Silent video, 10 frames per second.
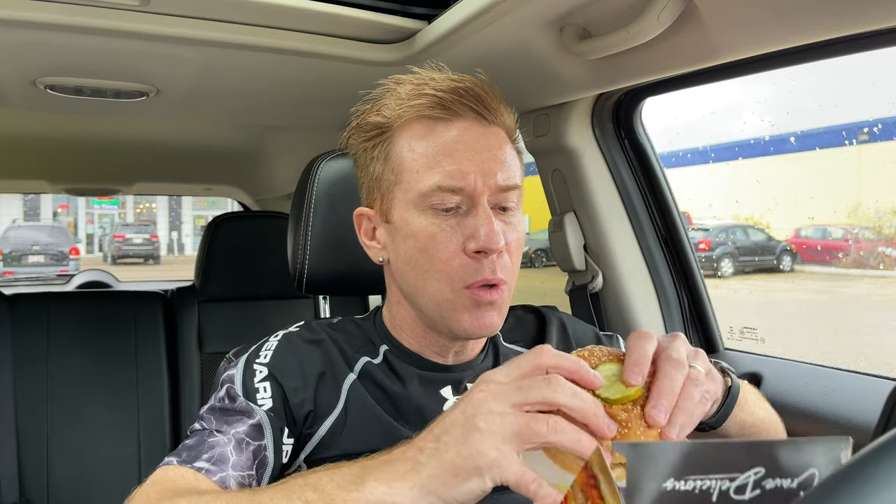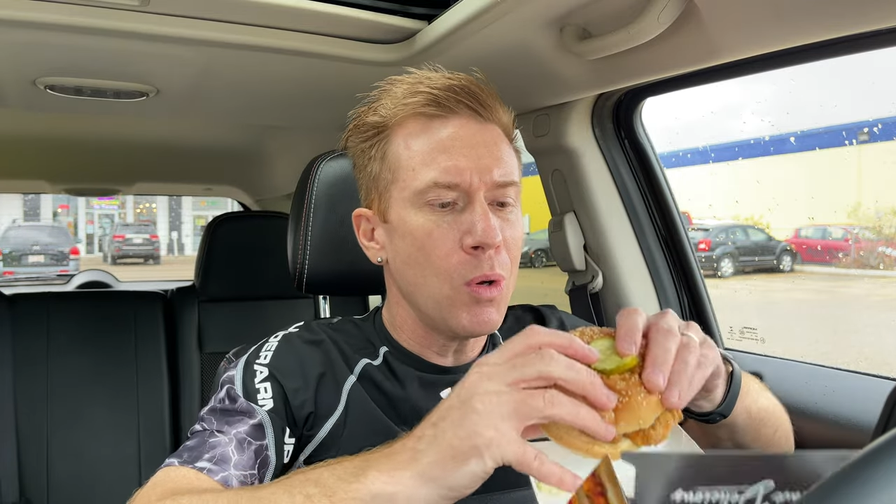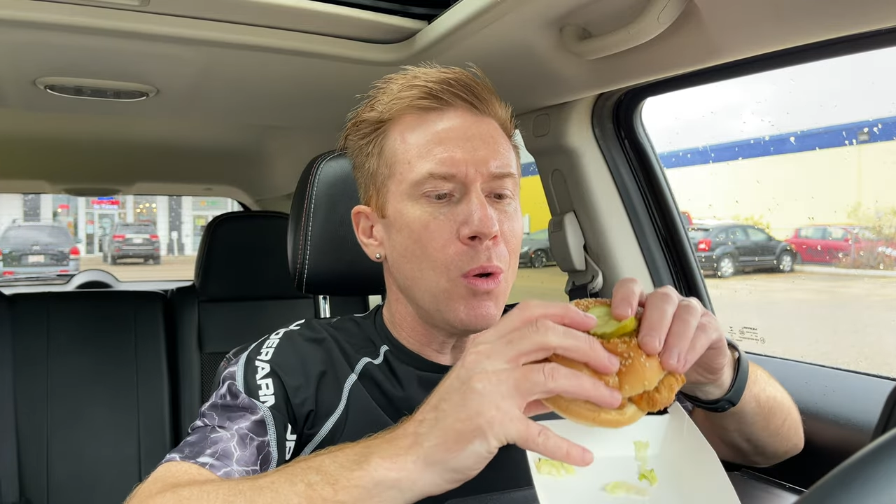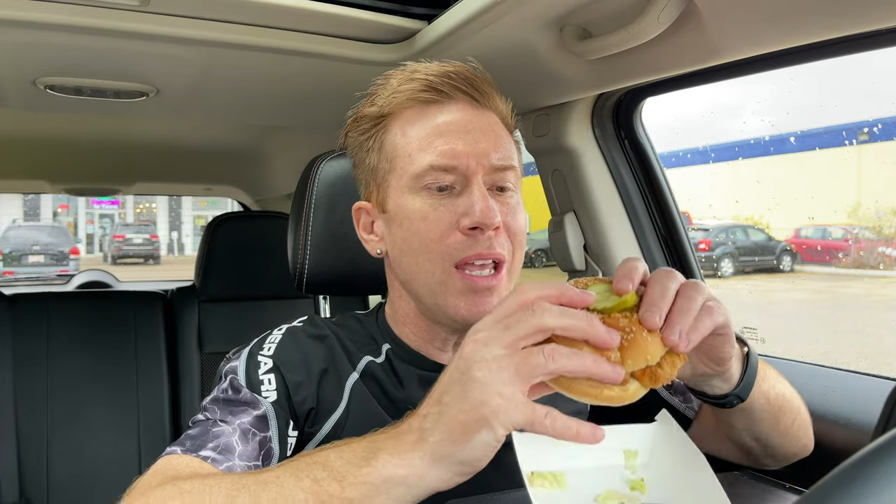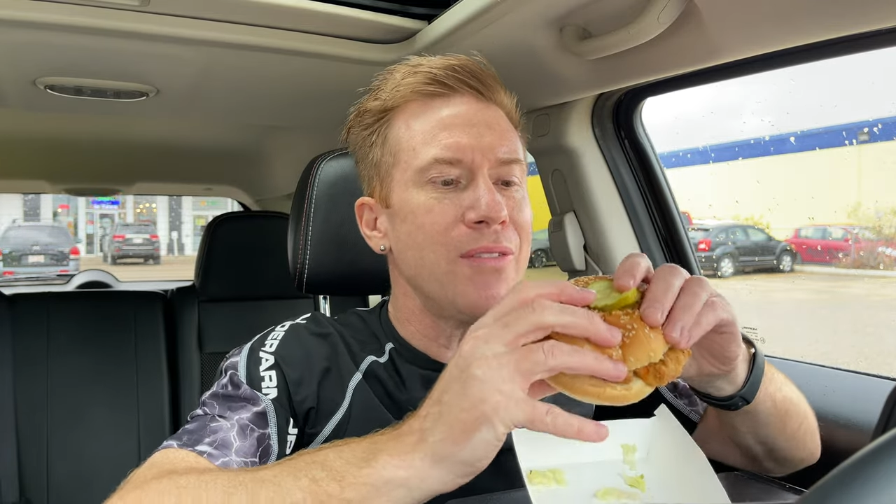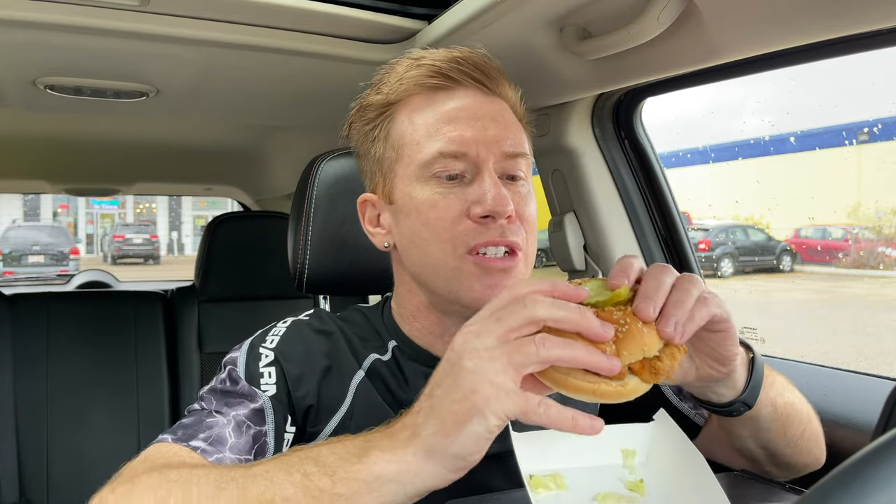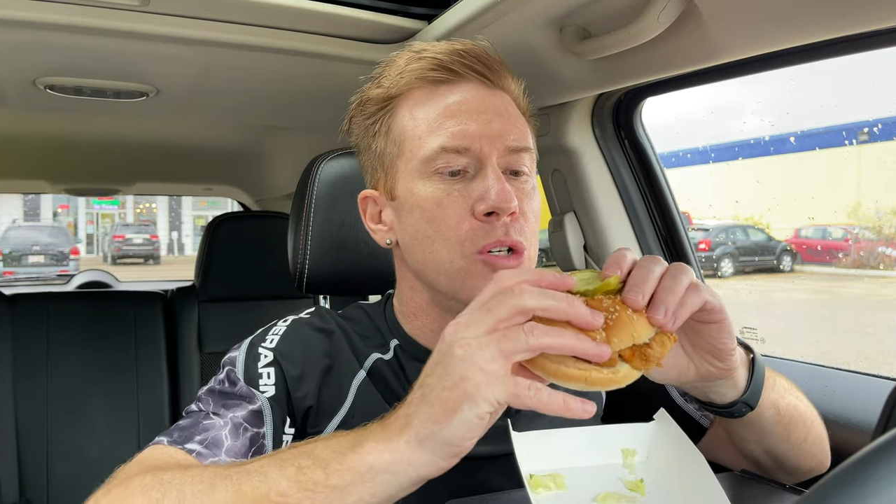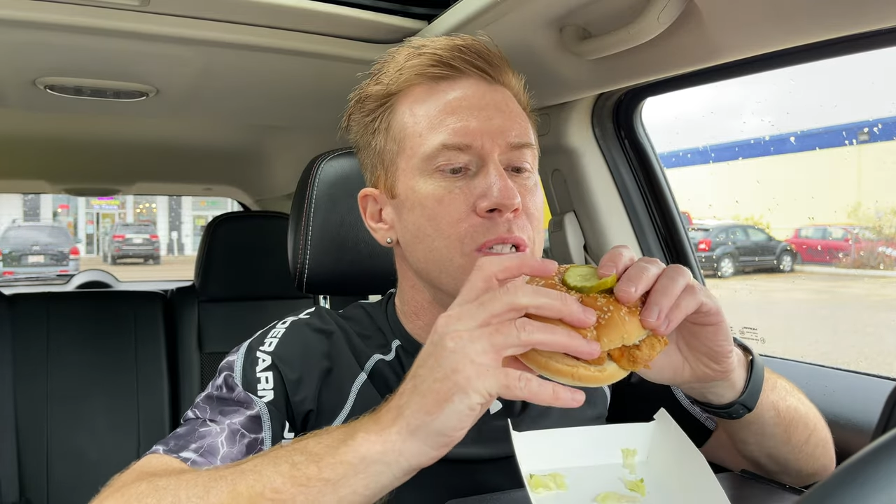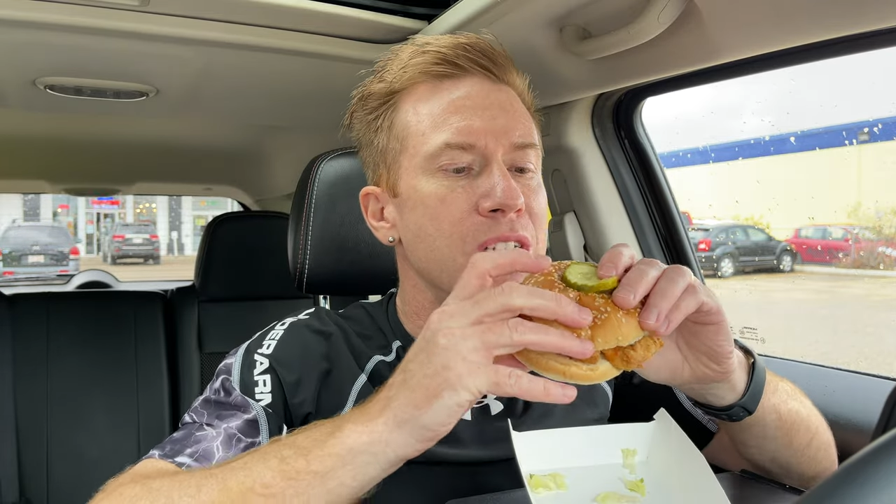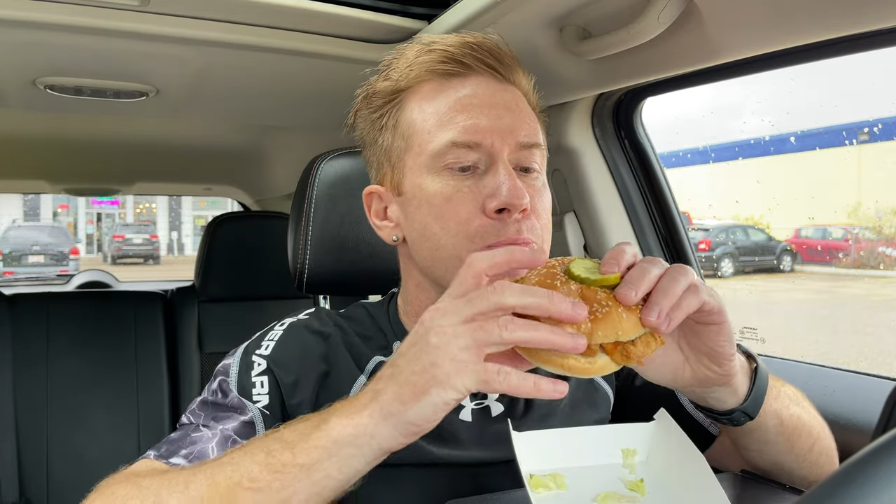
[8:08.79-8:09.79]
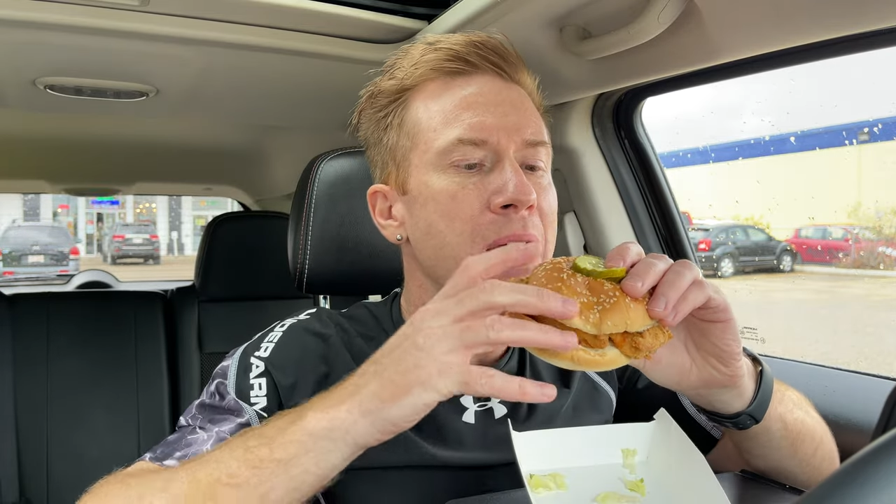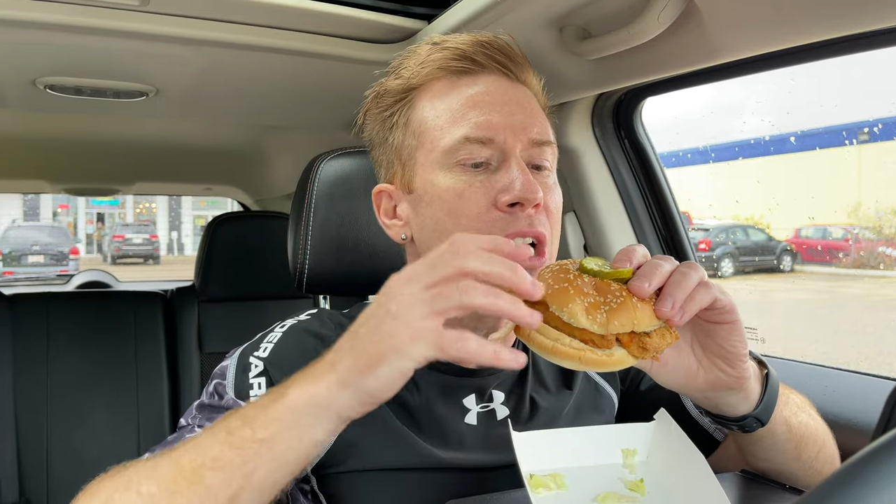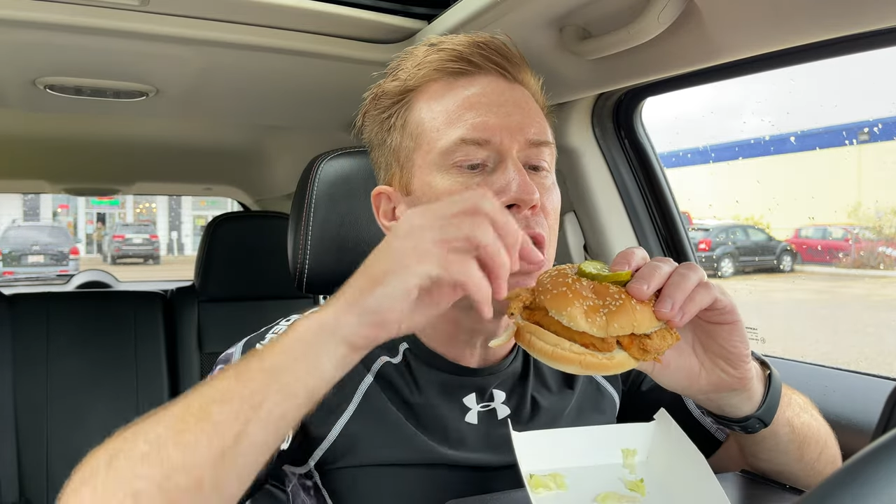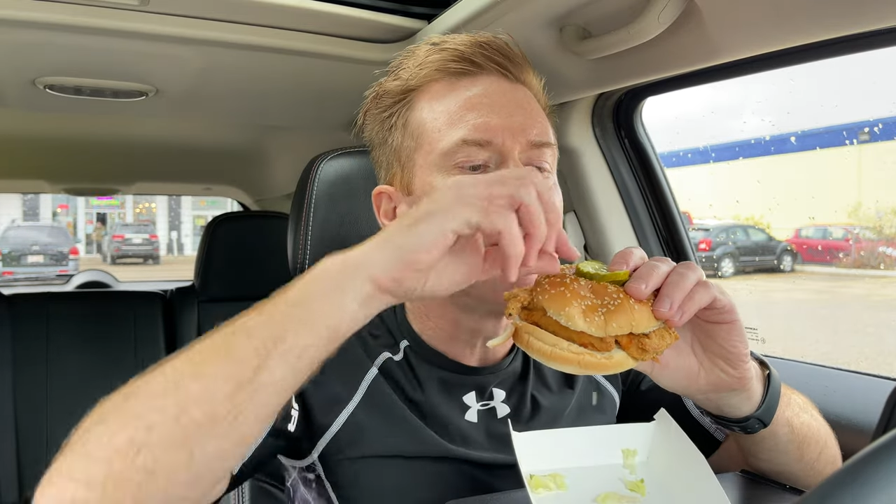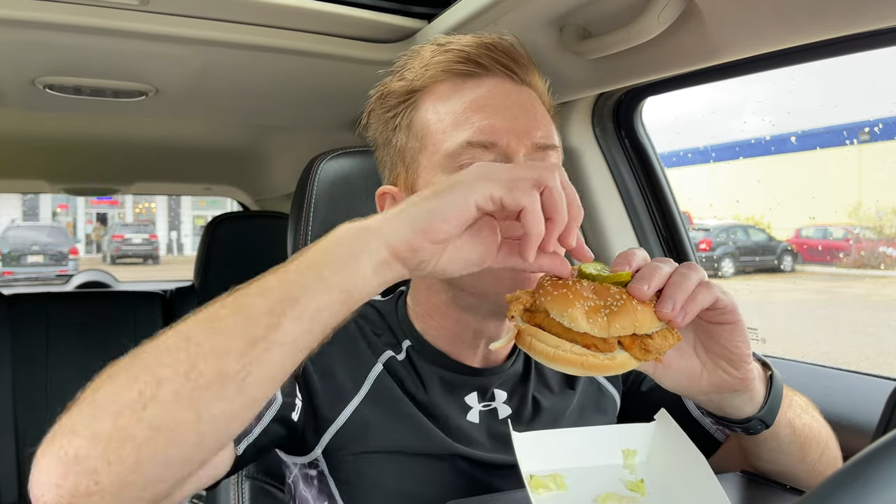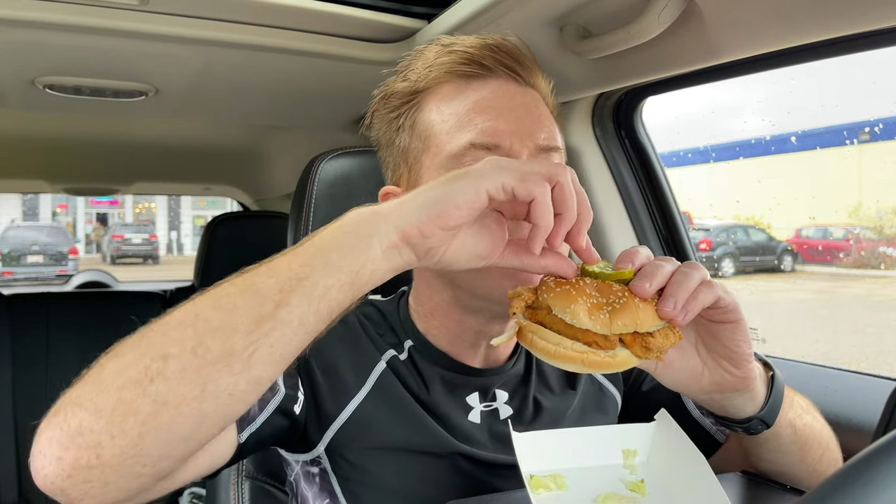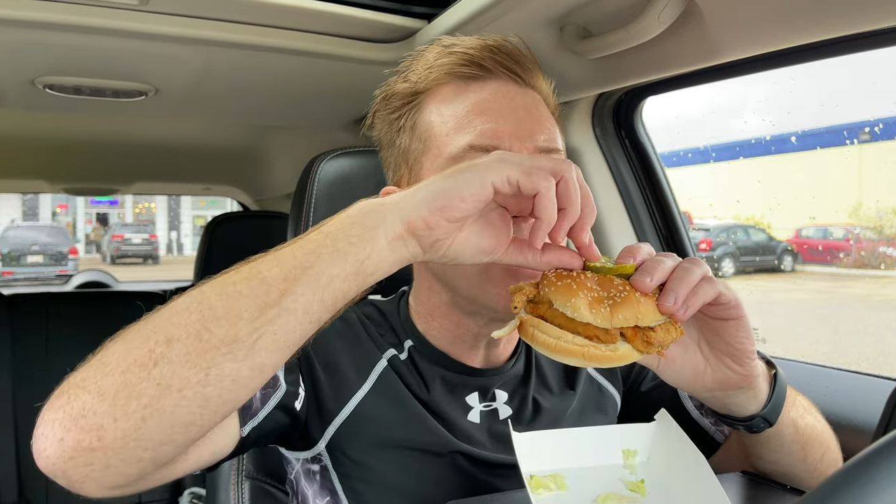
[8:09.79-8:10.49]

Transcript: What do I even do with this pickle? You